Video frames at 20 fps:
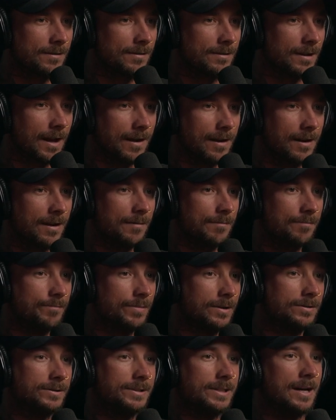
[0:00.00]
like
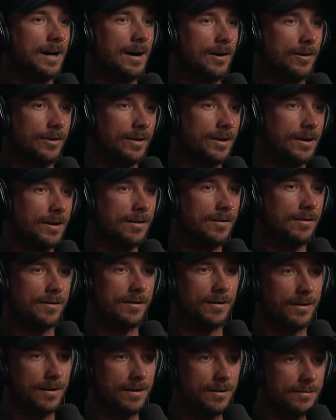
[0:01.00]
building our
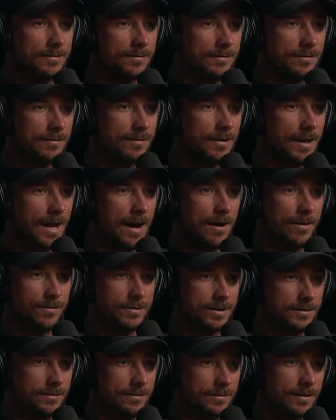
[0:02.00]
gear
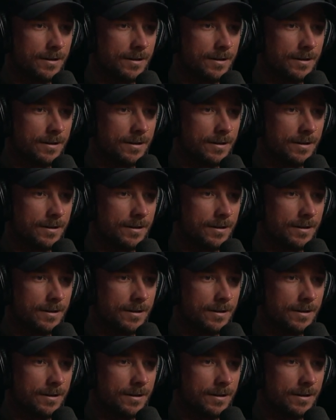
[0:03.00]
out.